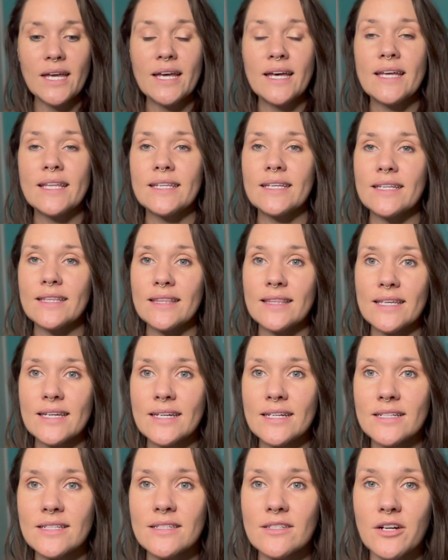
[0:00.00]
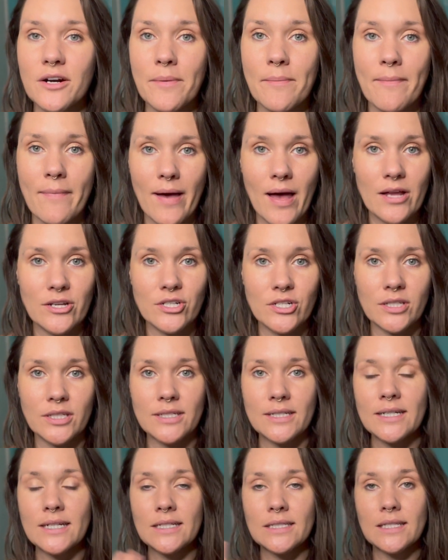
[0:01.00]
Then things start
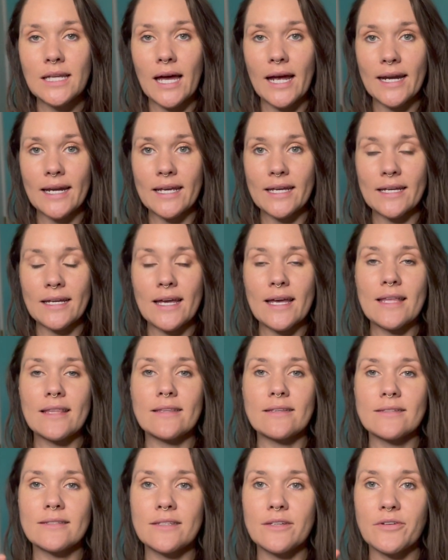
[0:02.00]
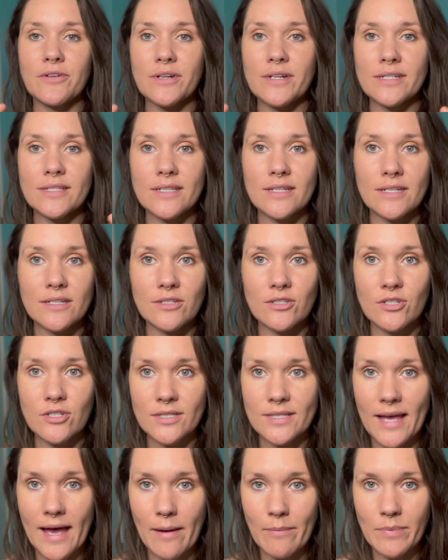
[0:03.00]
magically aligning and the synchronicities
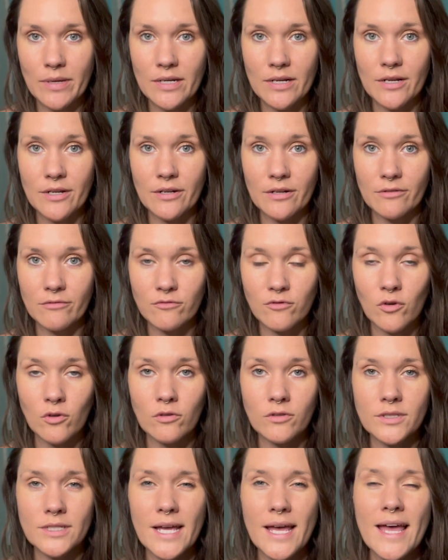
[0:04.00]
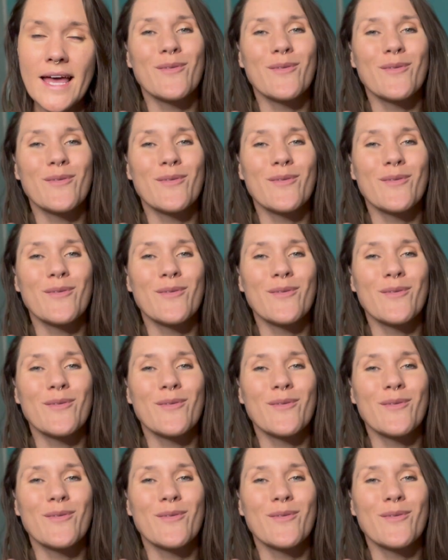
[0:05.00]
just happen and unfold.